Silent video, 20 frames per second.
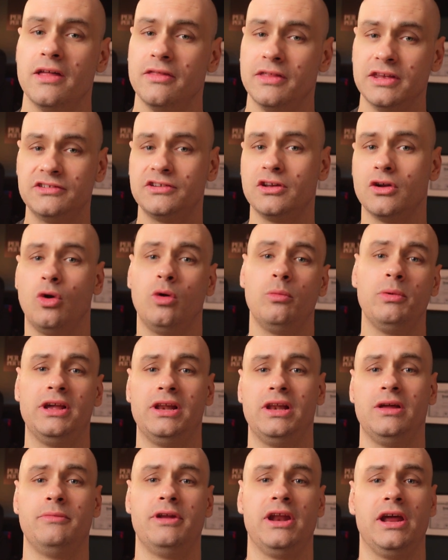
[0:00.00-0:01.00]
These can all be
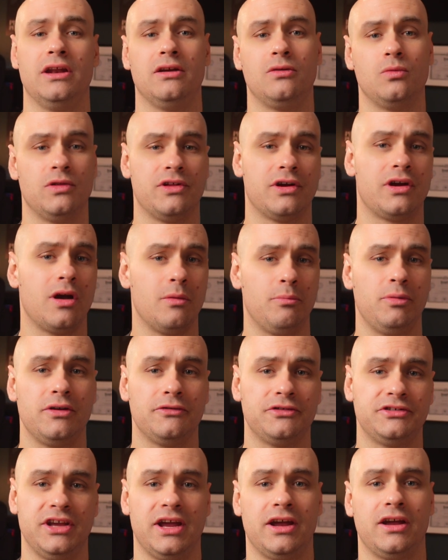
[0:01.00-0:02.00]
eliminated with a couple
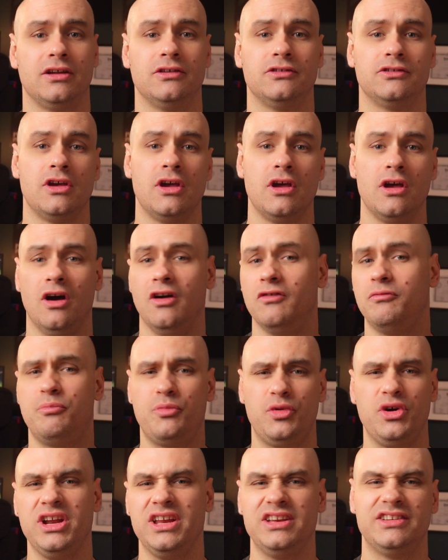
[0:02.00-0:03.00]
of seconds of
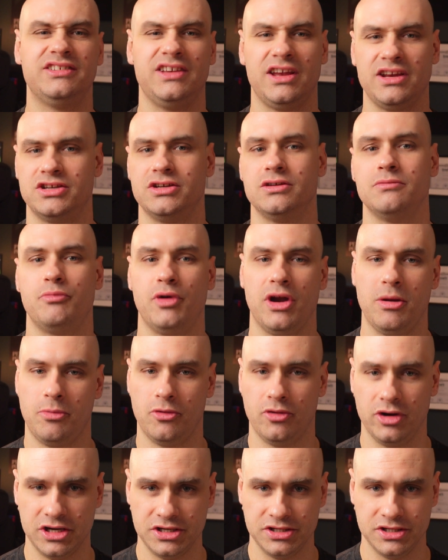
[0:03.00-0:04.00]
pre-session
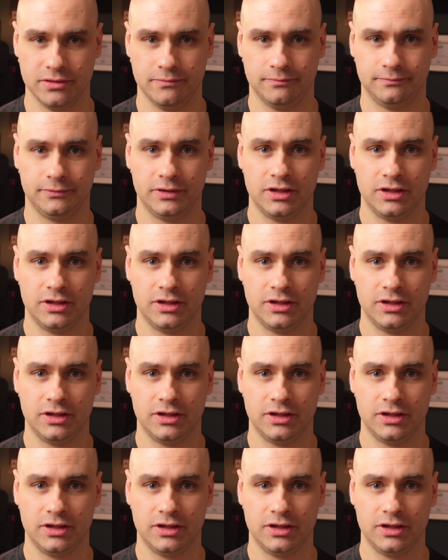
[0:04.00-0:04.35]
preparation.